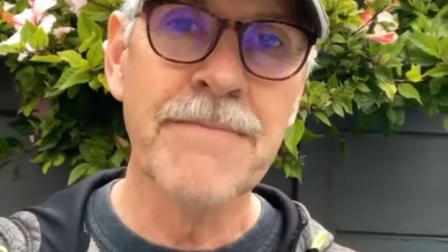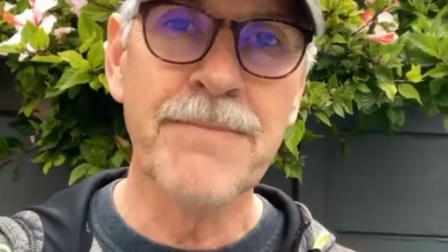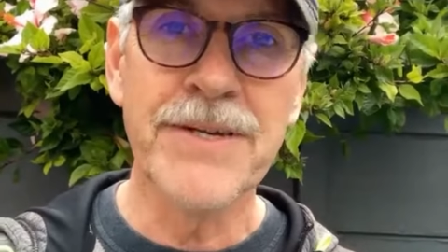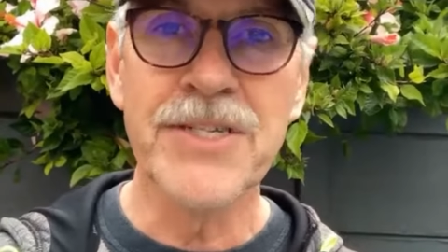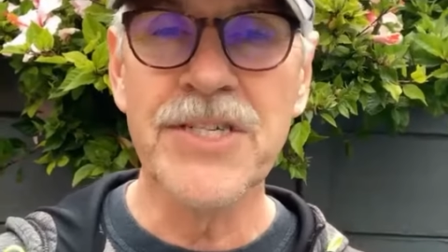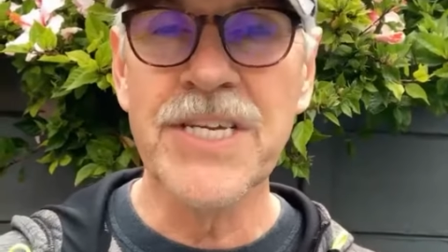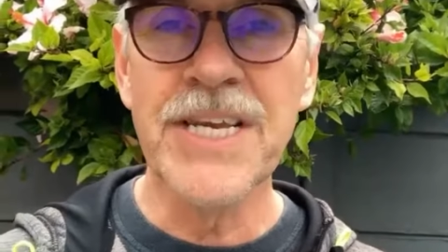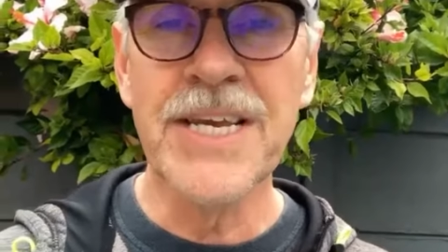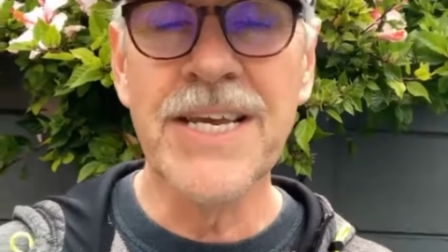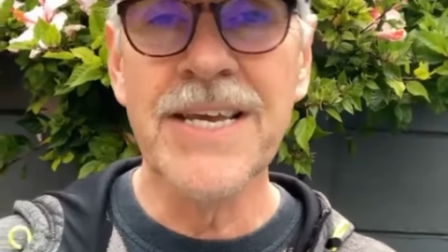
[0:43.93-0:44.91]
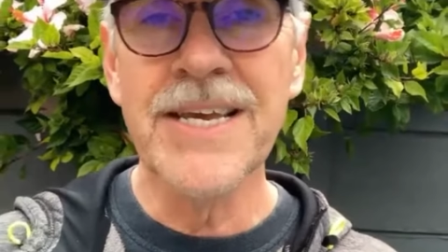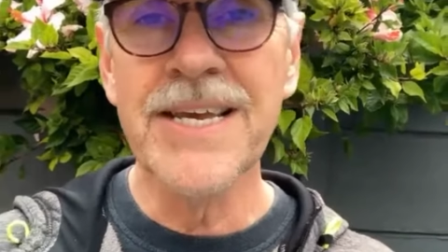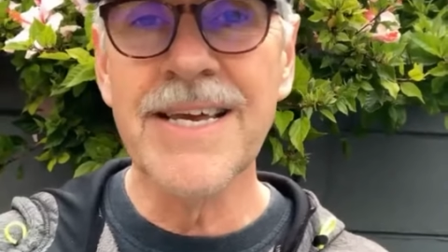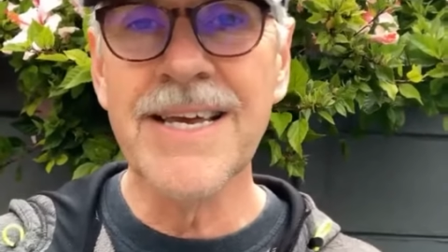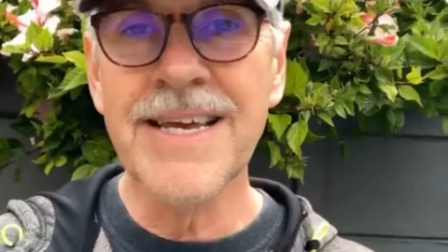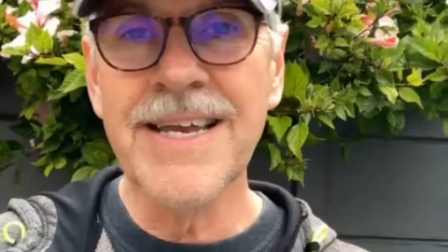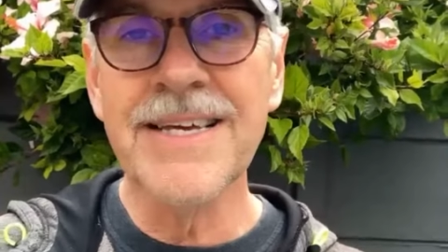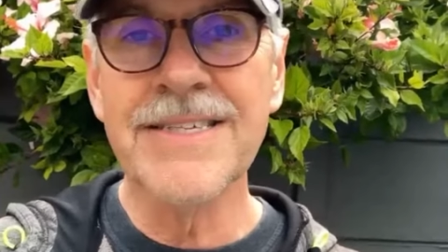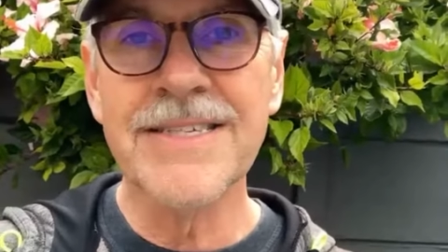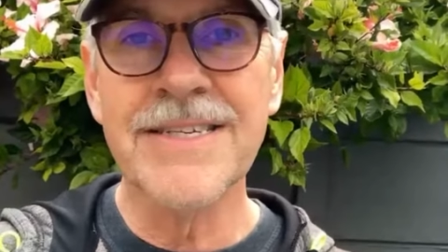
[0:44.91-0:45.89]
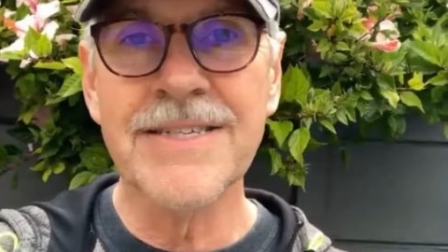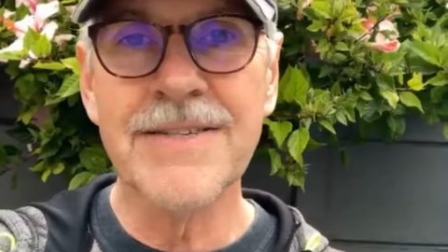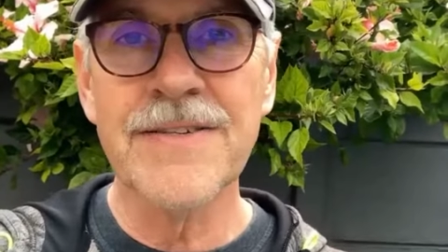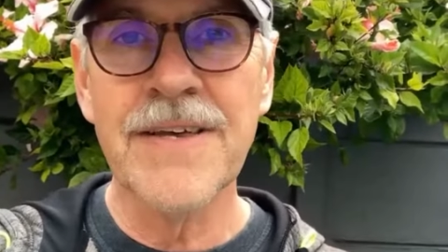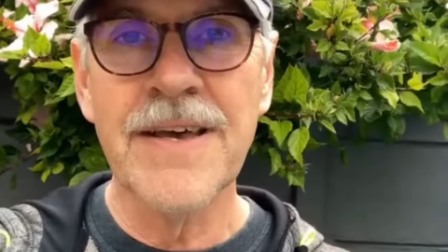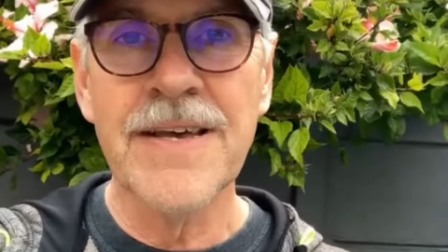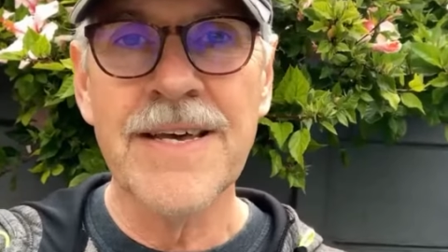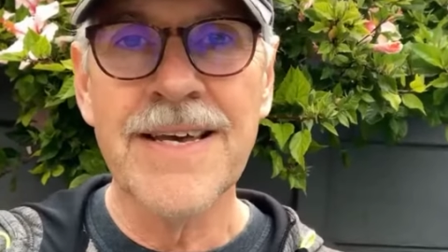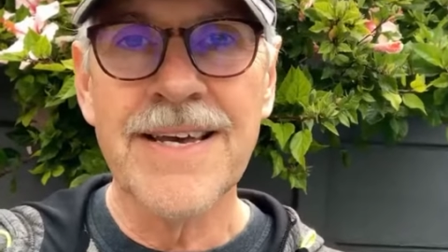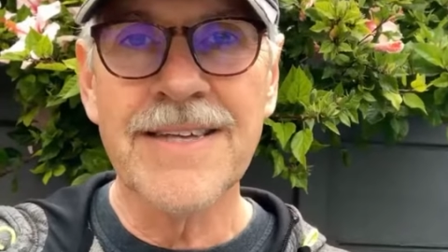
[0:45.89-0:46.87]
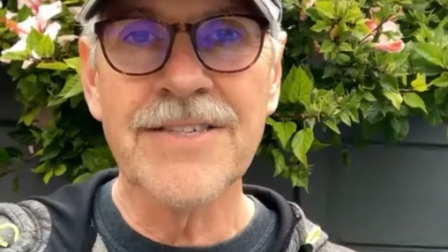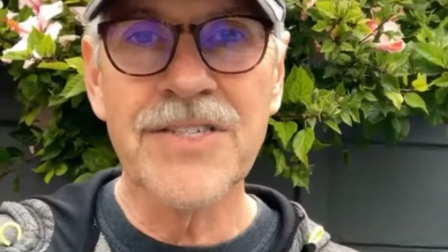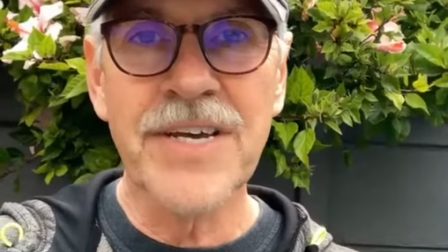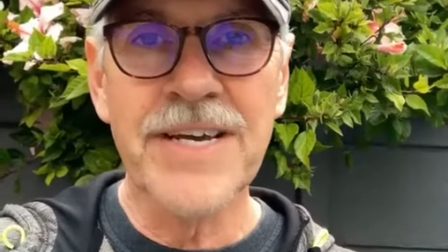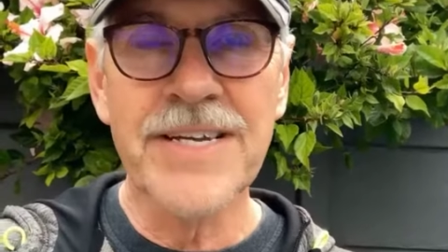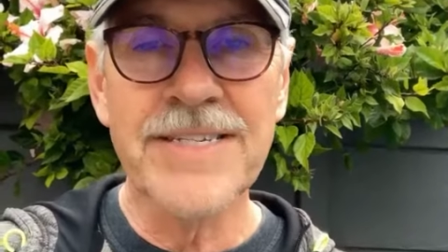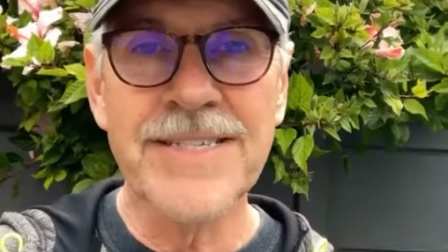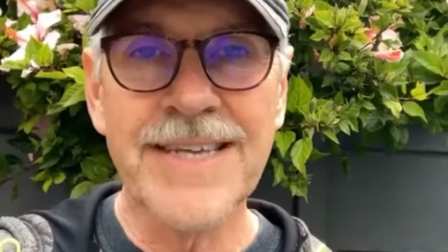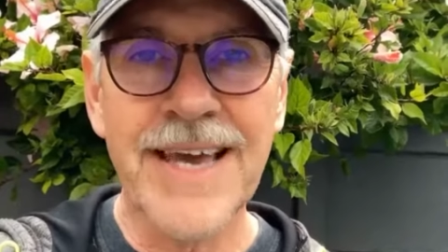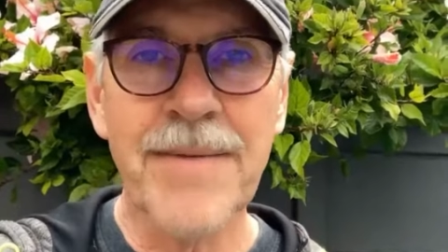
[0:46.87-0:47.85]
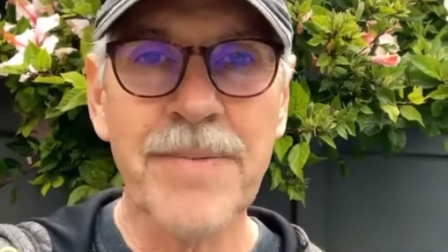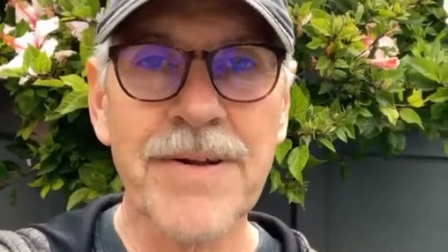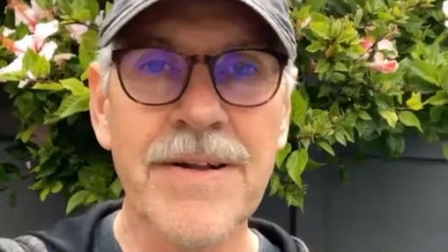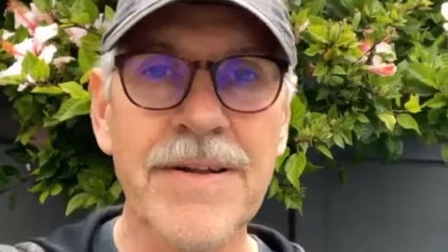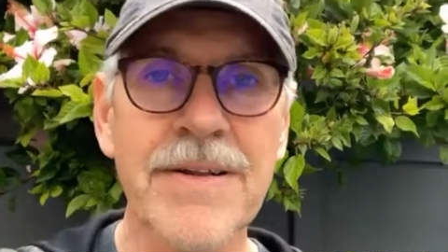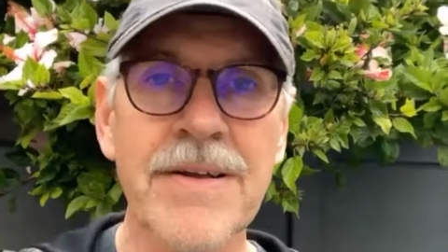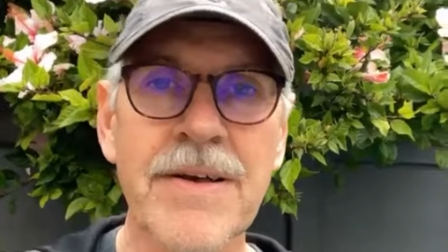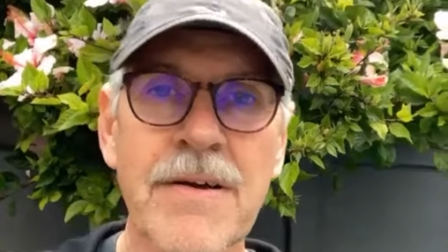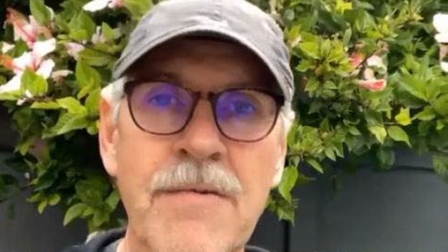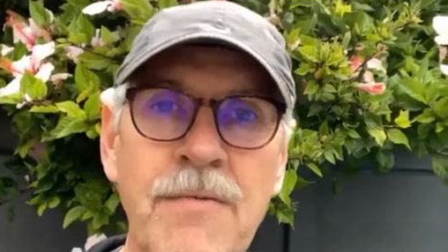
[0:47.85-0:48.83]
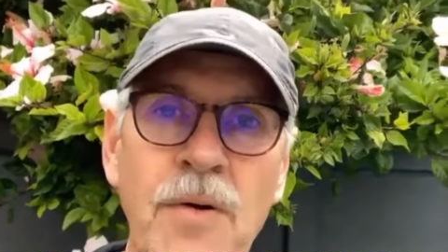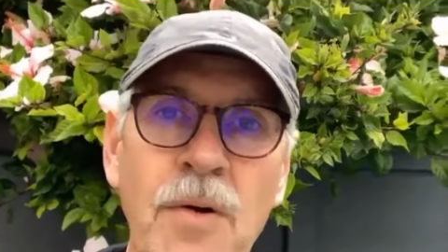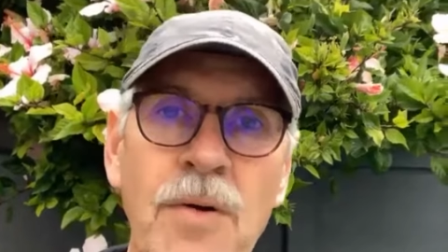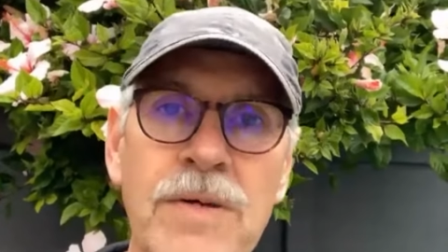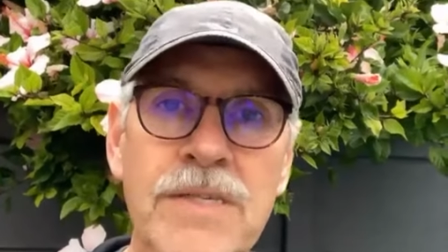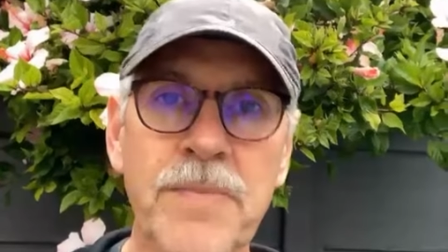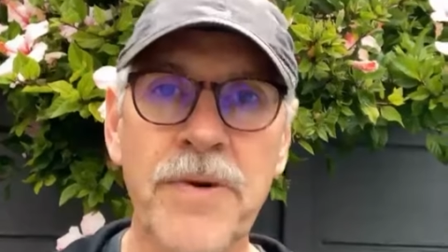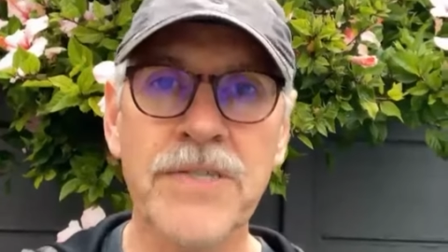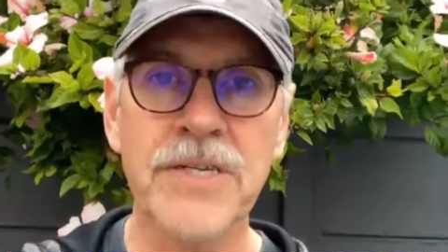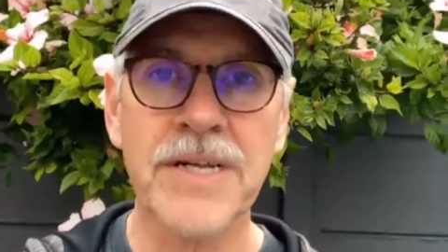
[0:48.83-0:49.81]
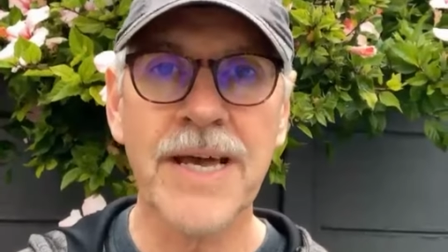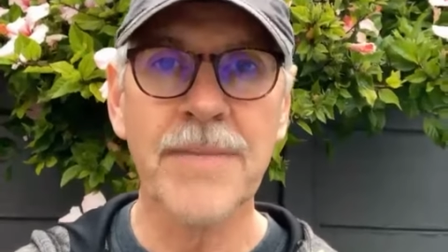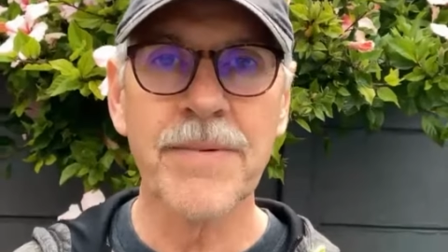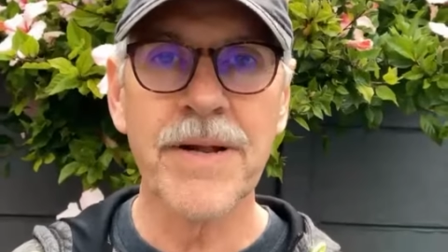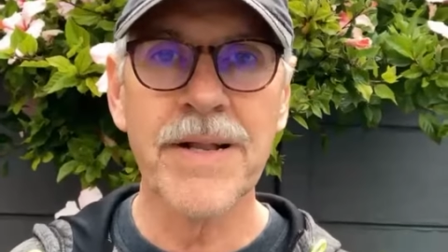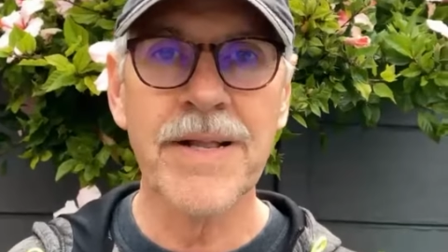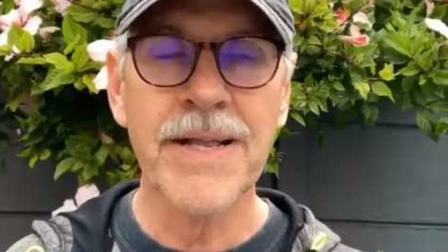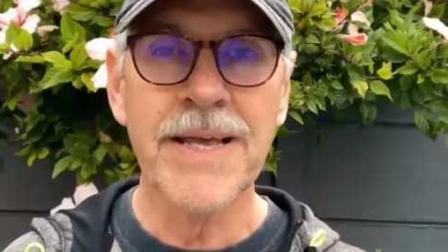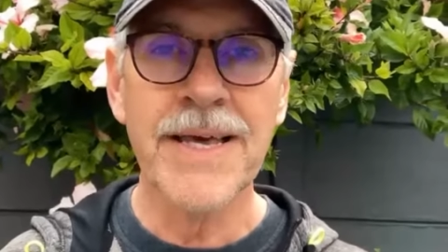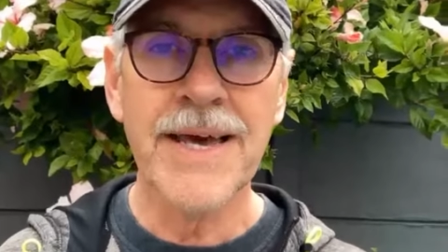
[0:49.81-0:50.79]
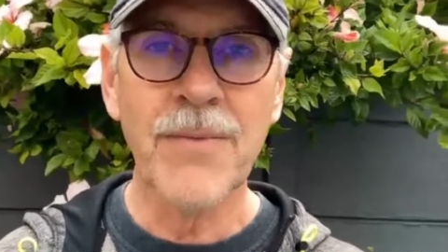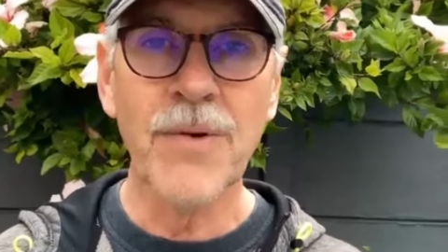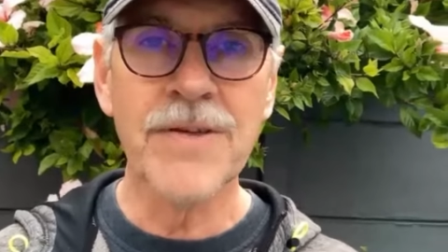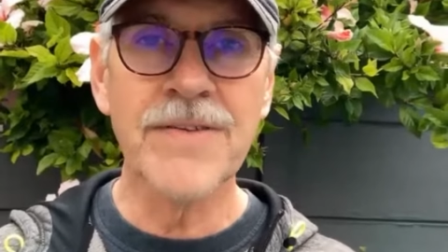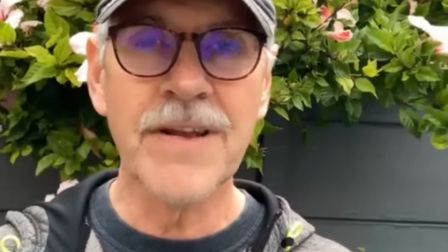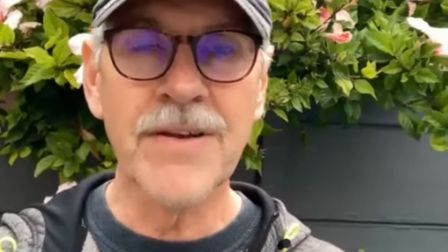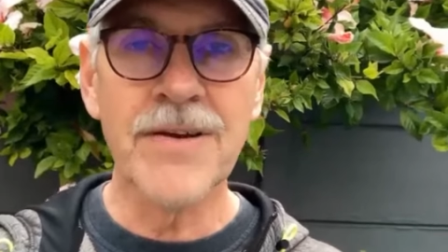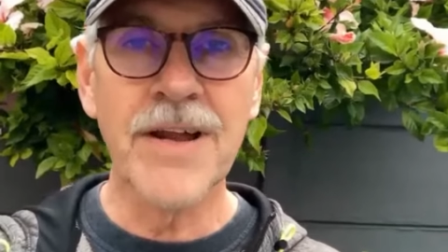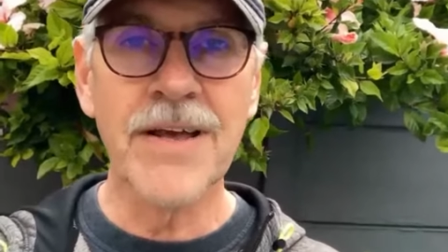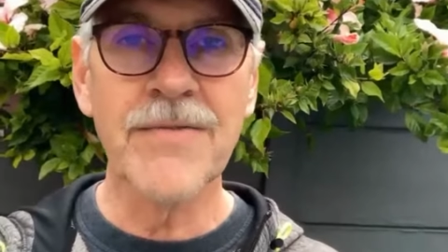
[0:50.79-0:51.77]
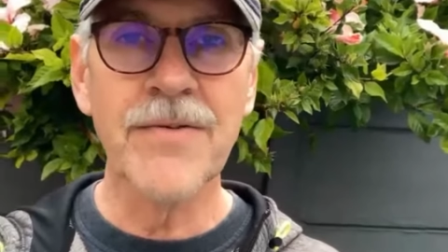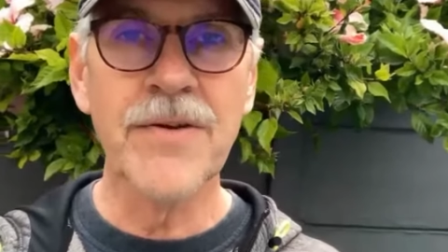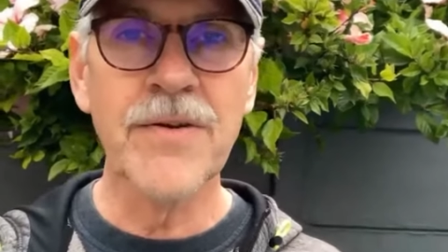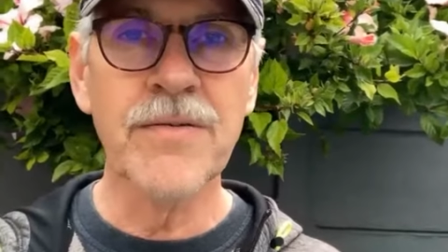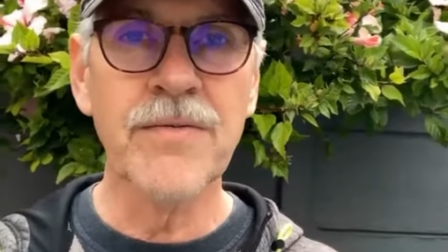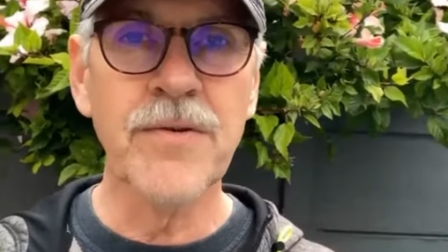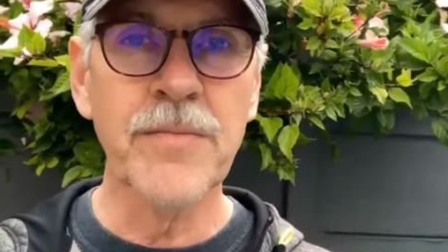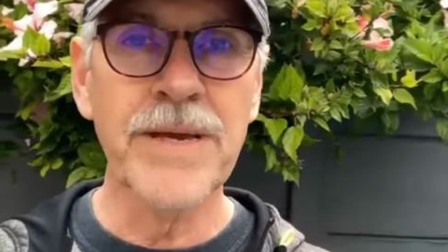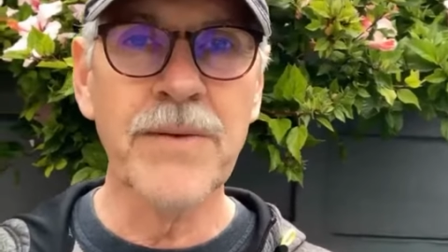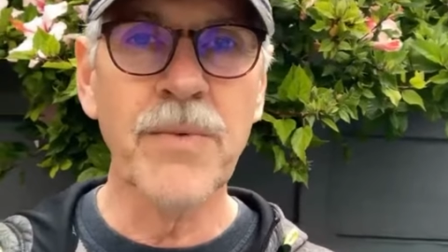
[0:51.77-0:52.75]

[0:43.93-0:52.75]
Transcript: But she, in essence, exchanged capital for spiritual capital. And what does that look like for you and for me?